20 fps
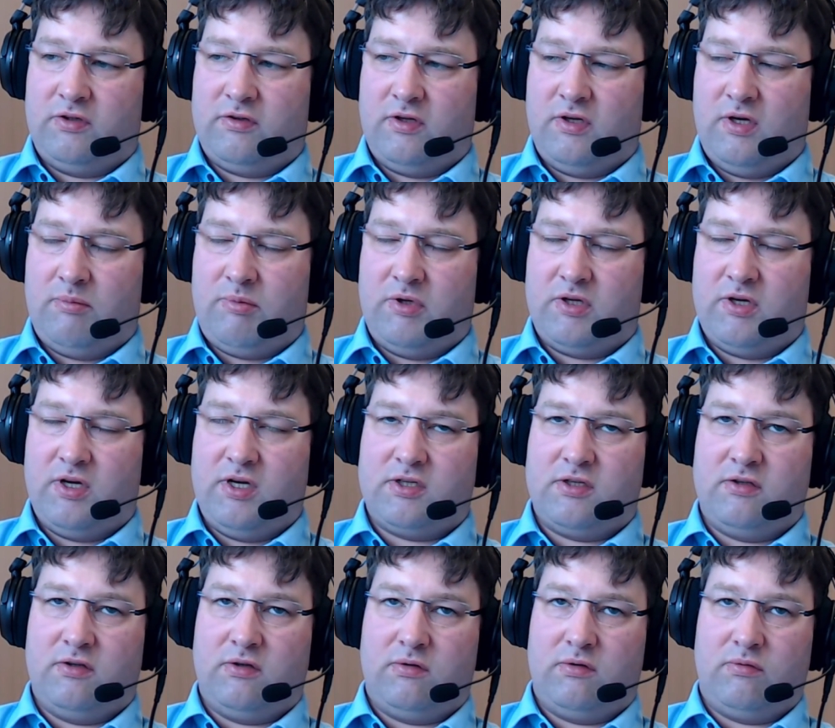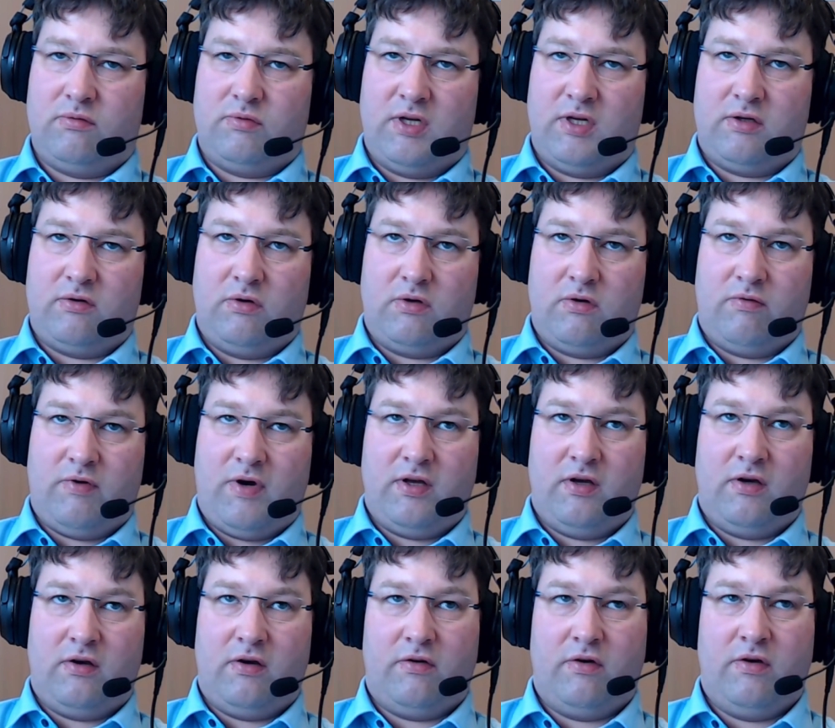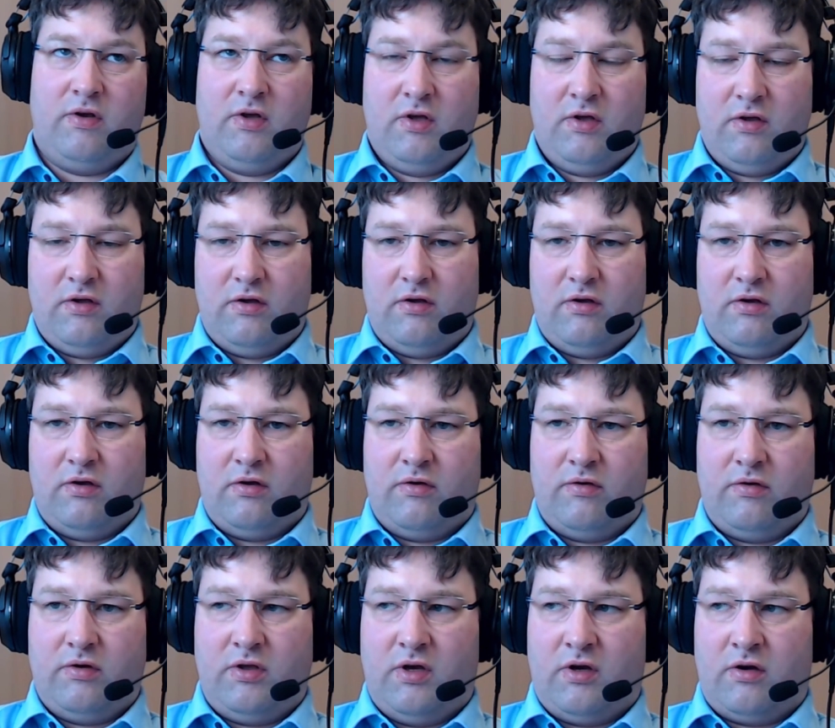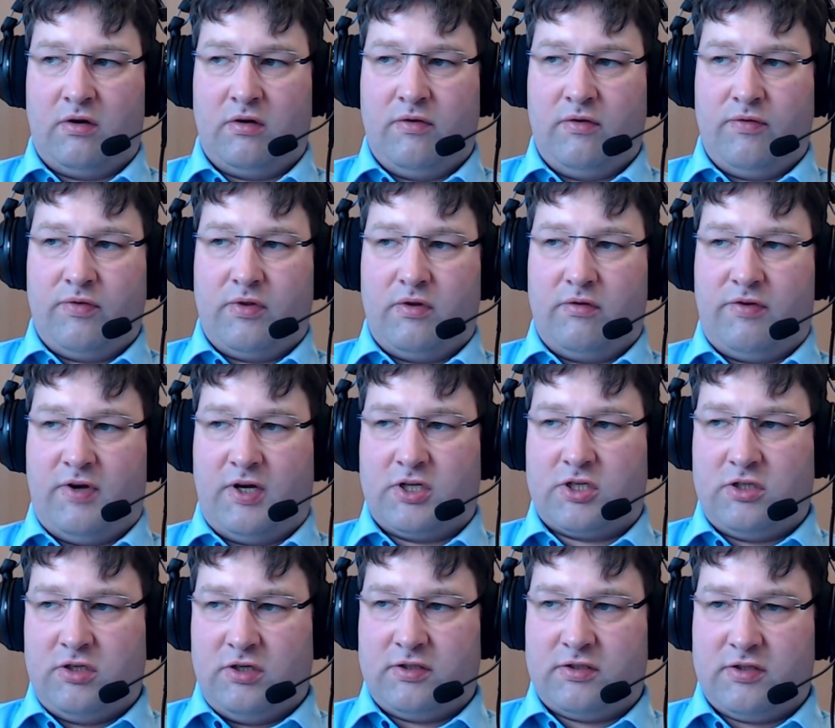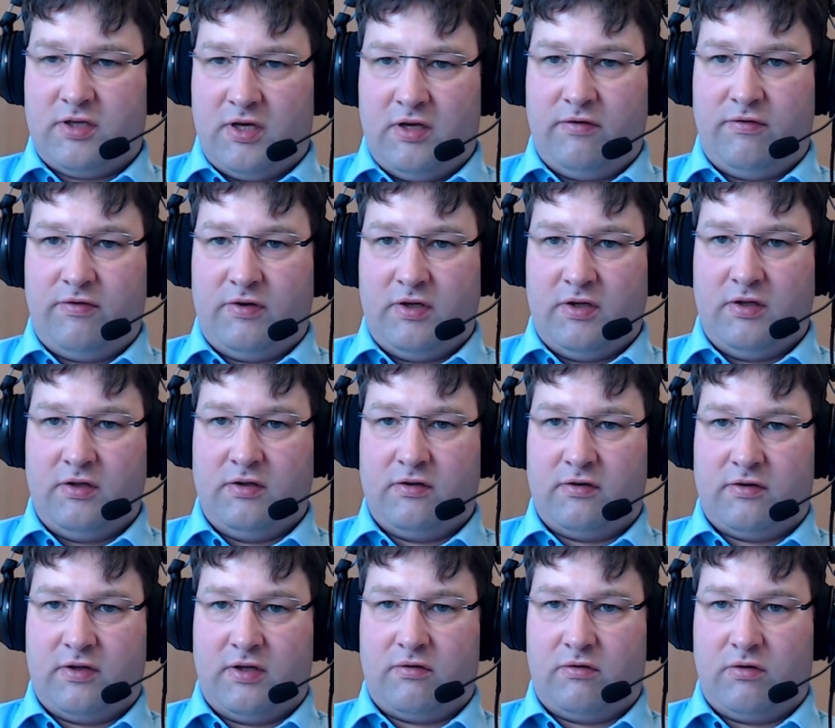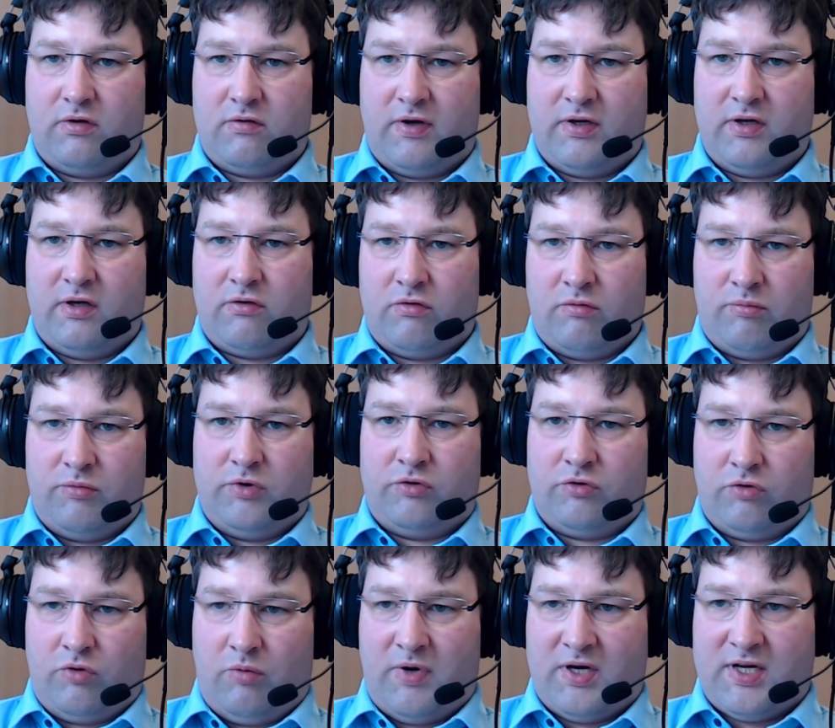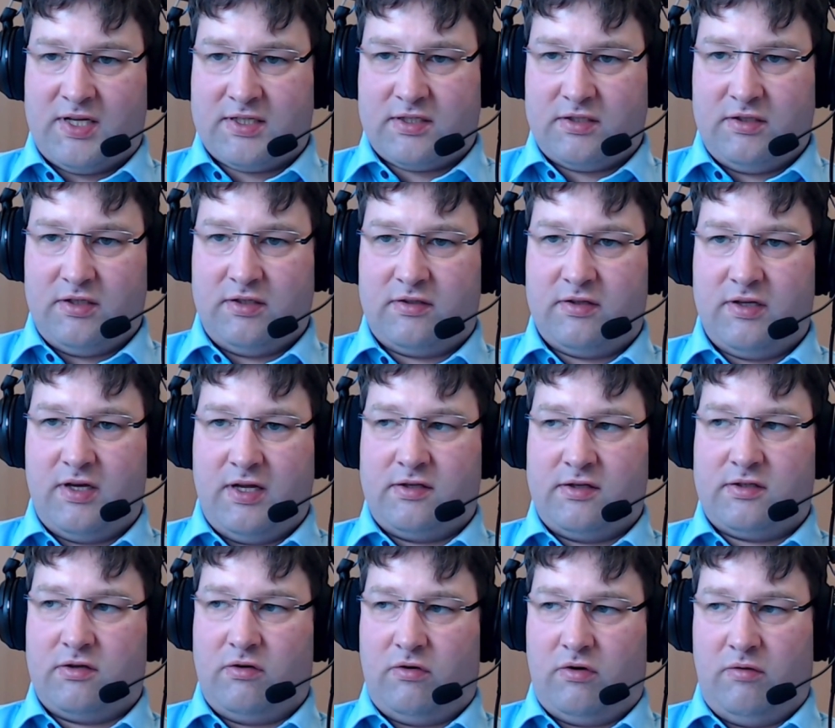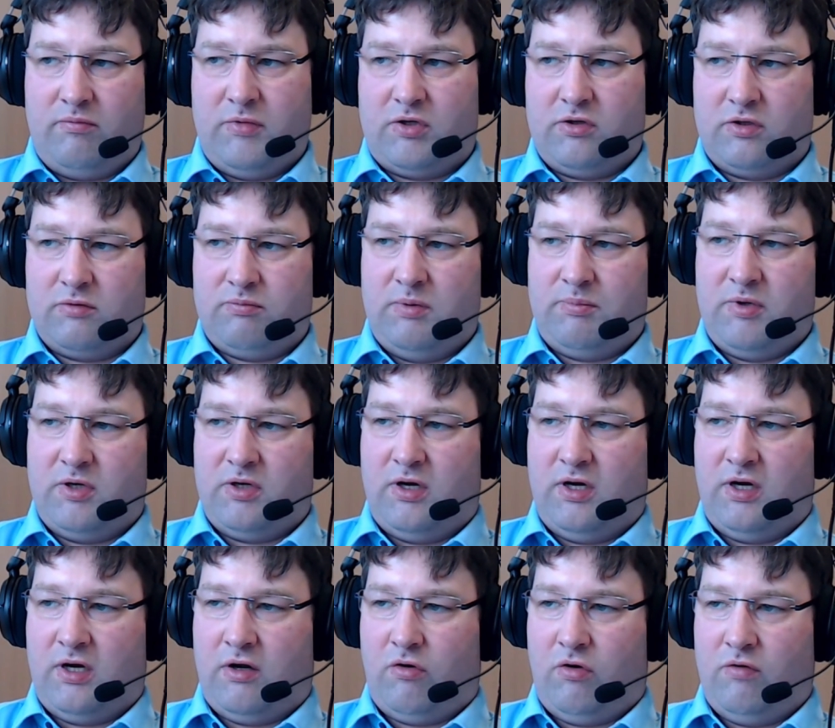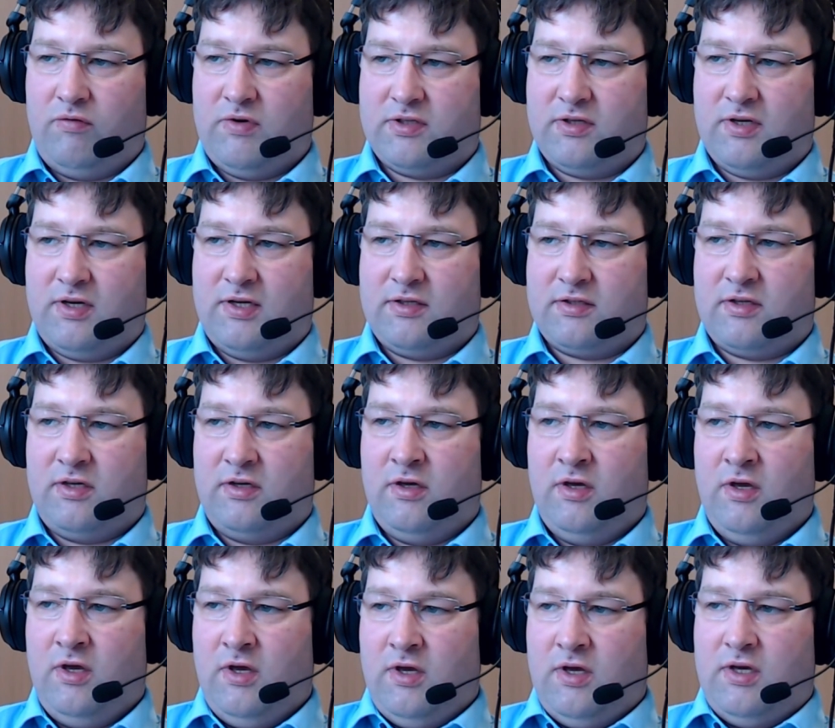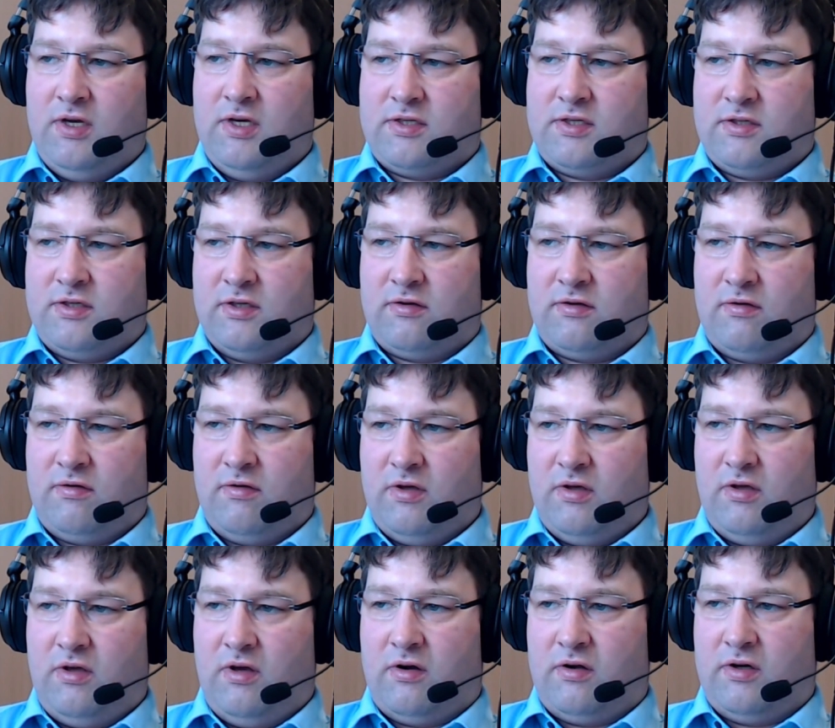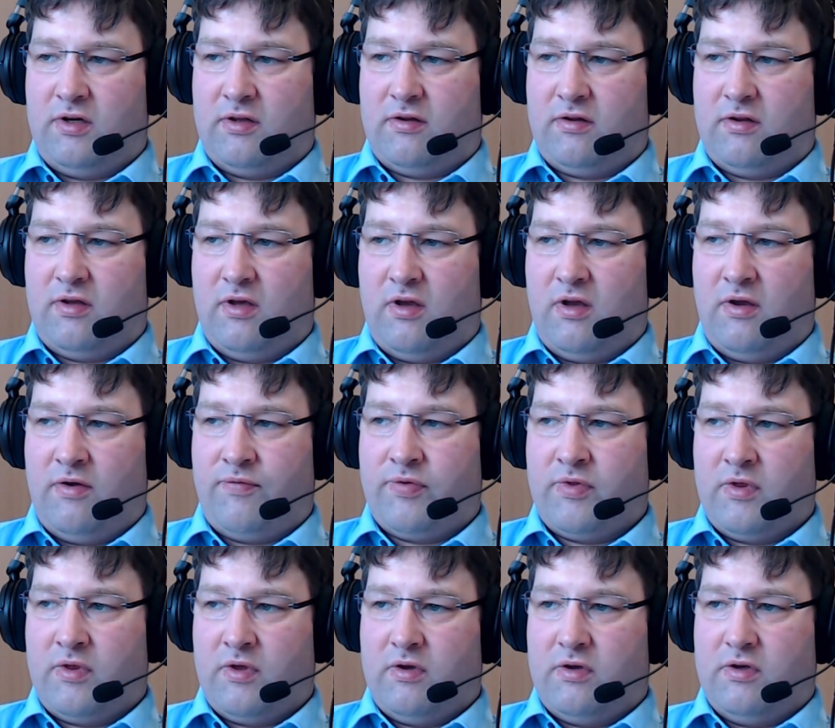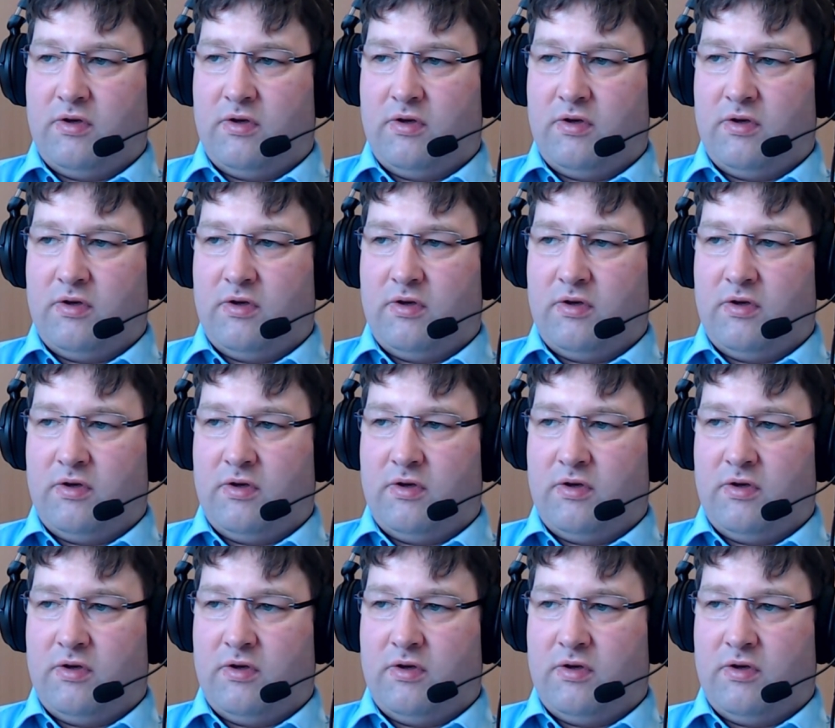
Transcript: let's say applications that require functional safety, that require robustness and so on, because people are always asking, is this let's say